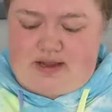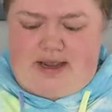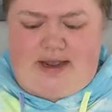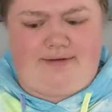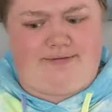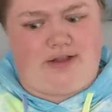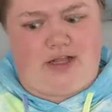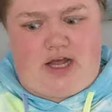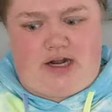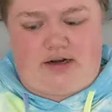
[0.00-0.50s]
I
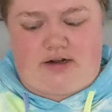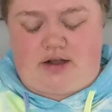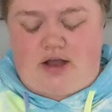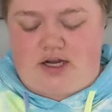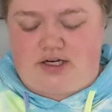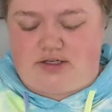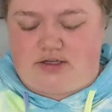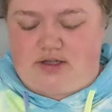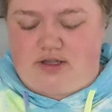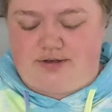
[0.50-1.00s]
have a lot of
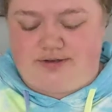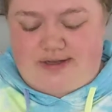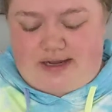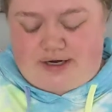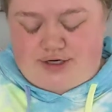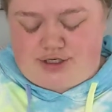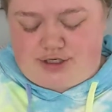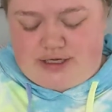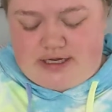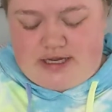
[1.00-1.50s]
cotton clothes
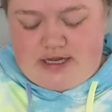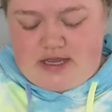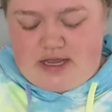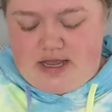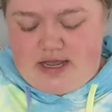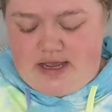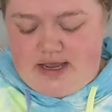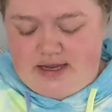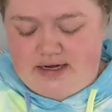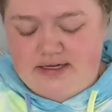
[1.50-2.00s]
actually.
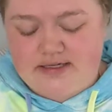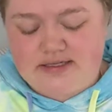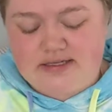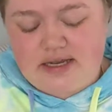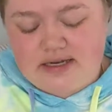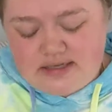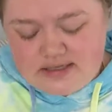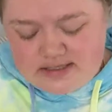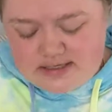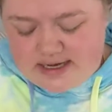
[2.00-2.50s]
And it's
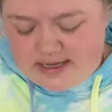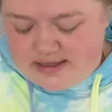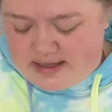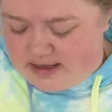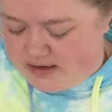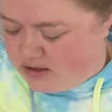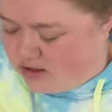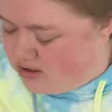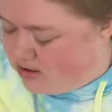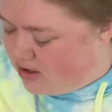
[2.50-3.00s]
not to say
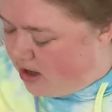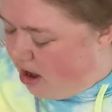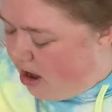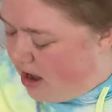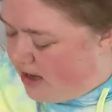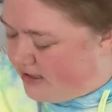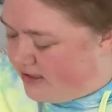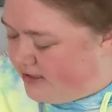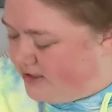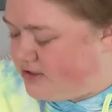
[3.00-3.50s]
that
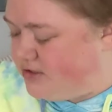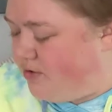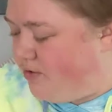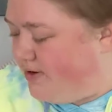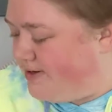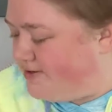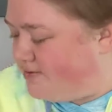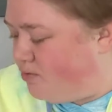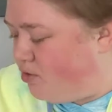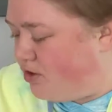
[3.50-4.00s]
cotton is
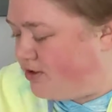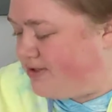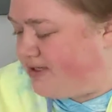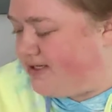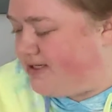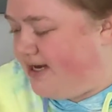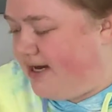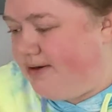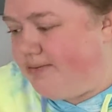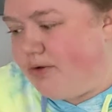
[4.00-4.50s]
always more
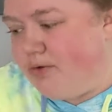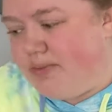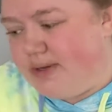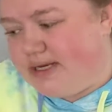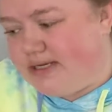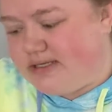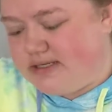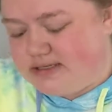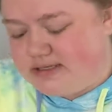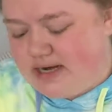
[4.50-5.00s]
sustainable,
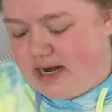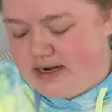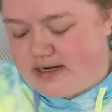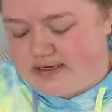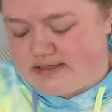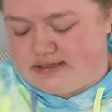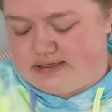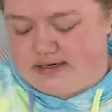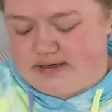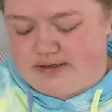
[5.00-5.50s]
because it's not
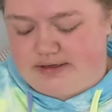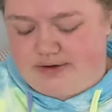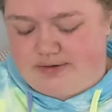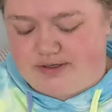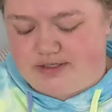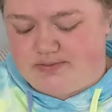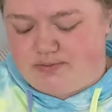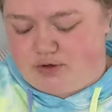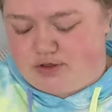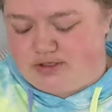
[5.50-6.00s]
necessarily
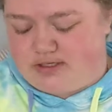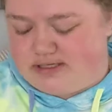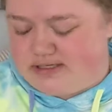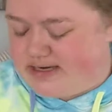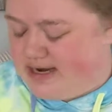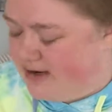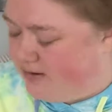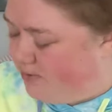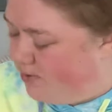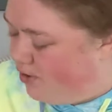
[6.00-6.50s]
always more
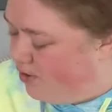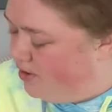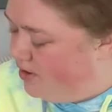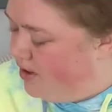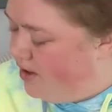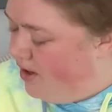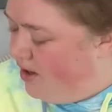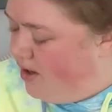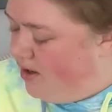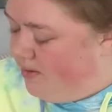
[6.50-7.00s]
sustainable.
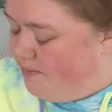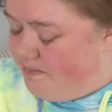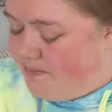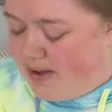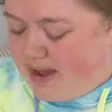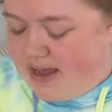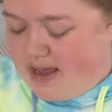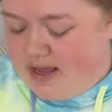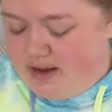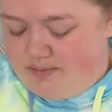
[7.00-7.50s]

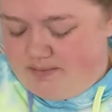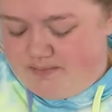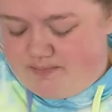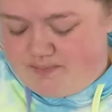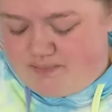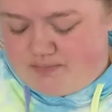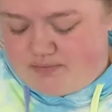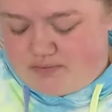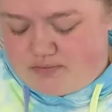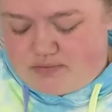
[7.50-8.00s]
But
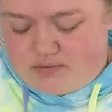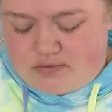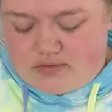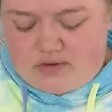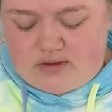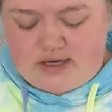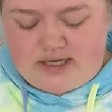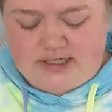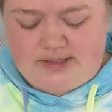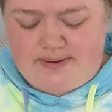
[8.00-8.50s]

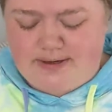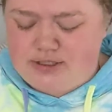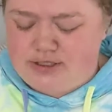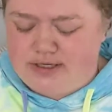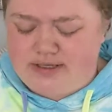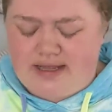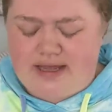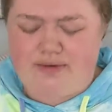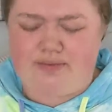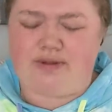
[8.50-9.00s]
especially
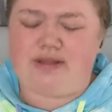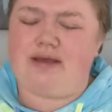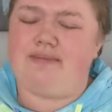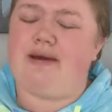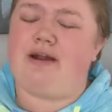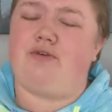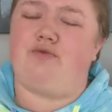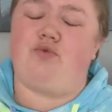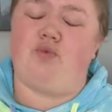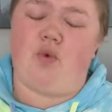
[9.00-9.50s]
like with the
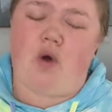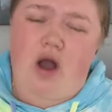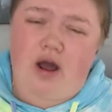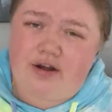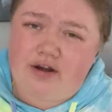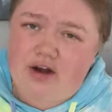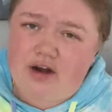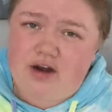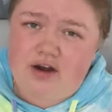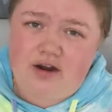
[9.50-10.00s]
amount of
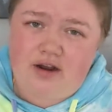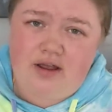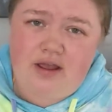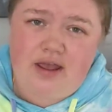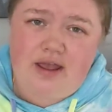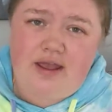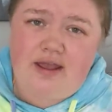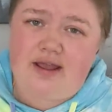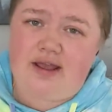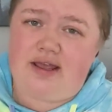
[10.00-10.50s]
water
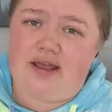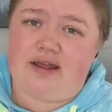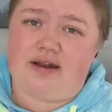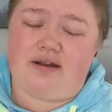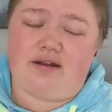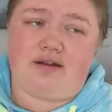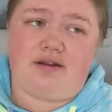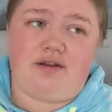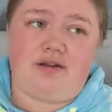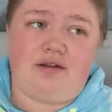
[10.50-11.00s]

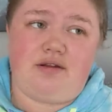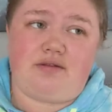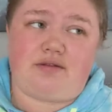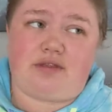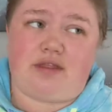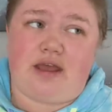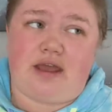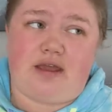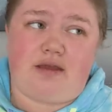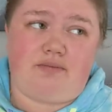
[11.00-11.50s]
and
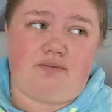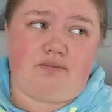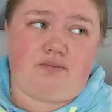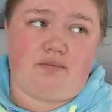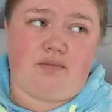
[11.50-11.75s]
like